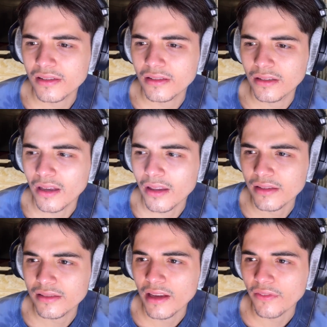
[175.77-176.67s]
yeah, it's
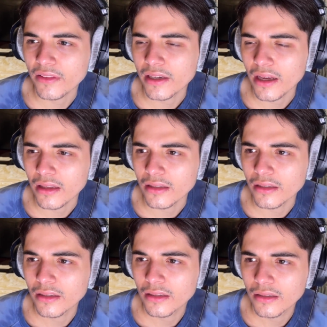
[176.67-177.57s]
definitely in England.
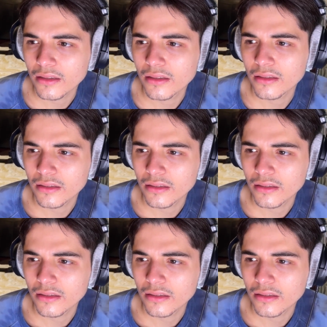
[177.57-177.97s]
Yes,